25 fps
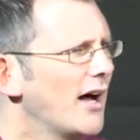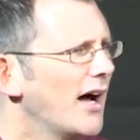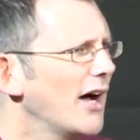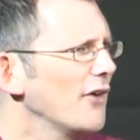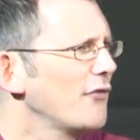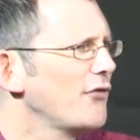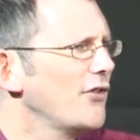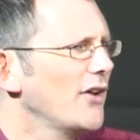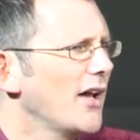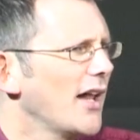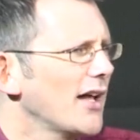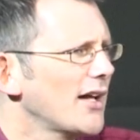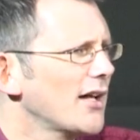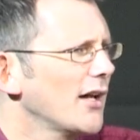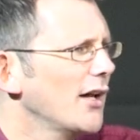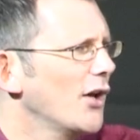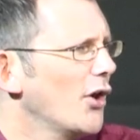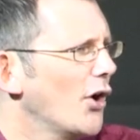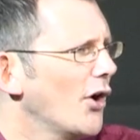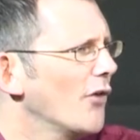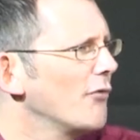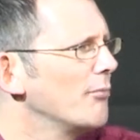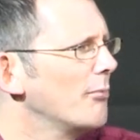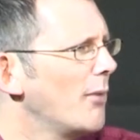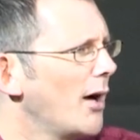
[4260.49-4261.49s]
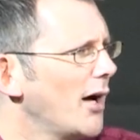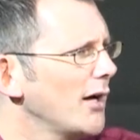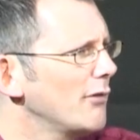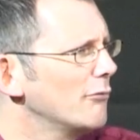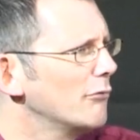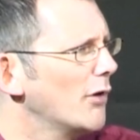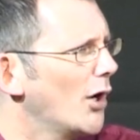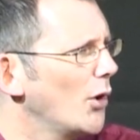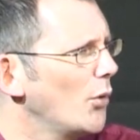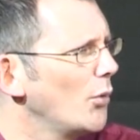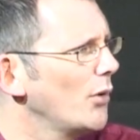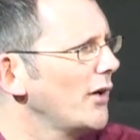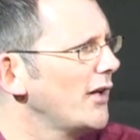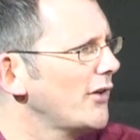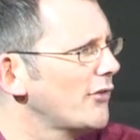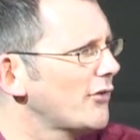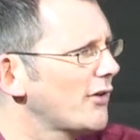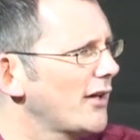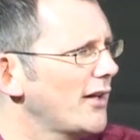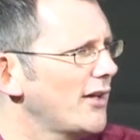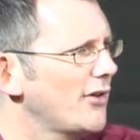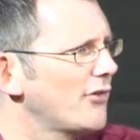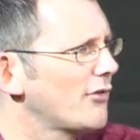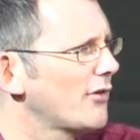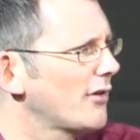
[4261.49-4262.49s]
I feel like a lot of my role is,
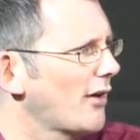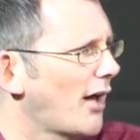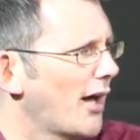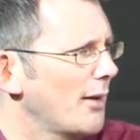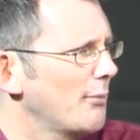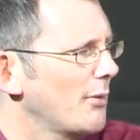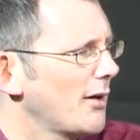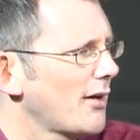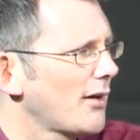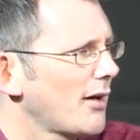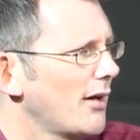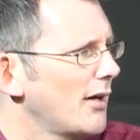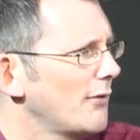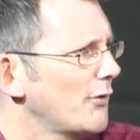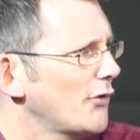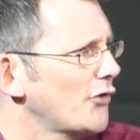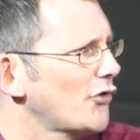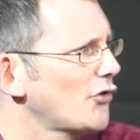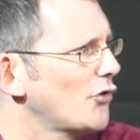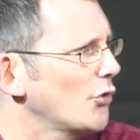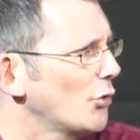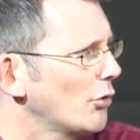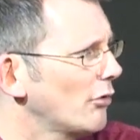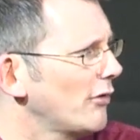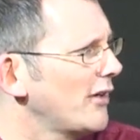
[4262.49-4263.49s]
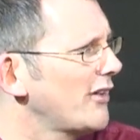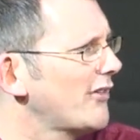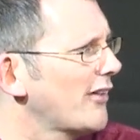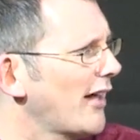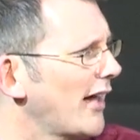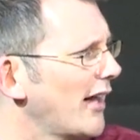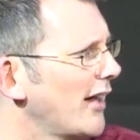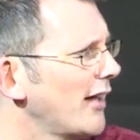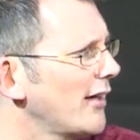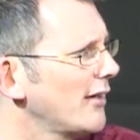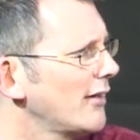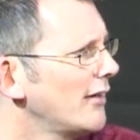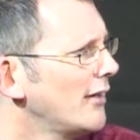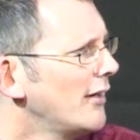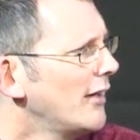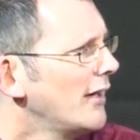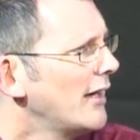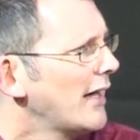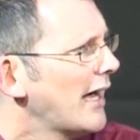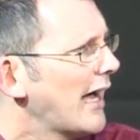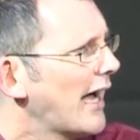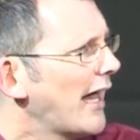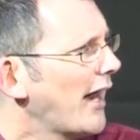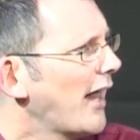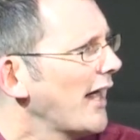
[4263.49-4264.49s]
is I'm a kind of a storyteller,
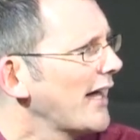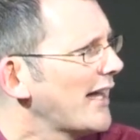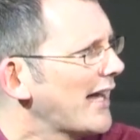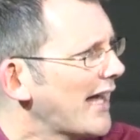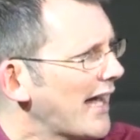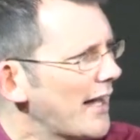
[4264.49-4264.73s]
and I